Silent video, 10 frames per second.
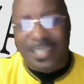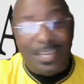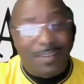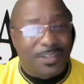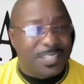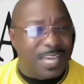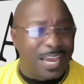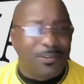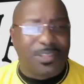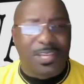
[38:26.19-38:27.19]
give us
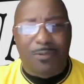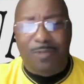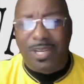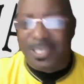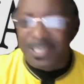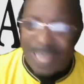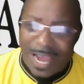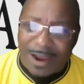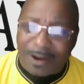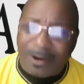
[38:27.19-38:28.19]
everything we
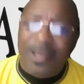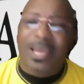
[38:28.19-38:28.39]
desire,